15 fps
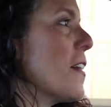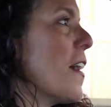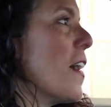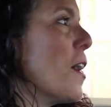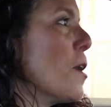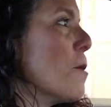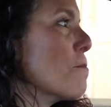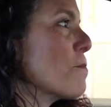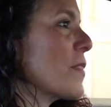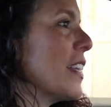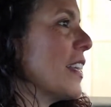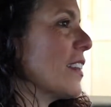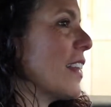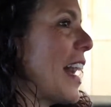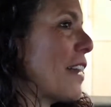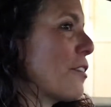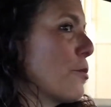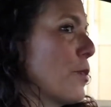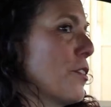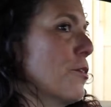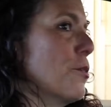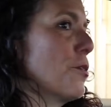in last
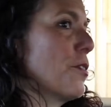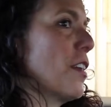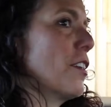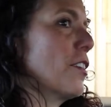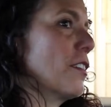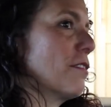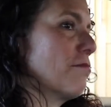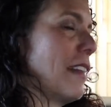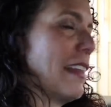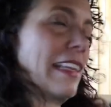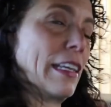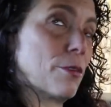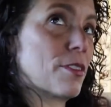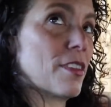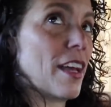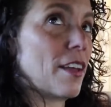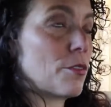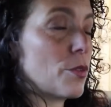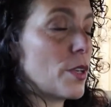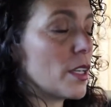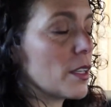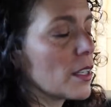week's newsletter. I think it was
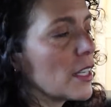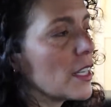last week.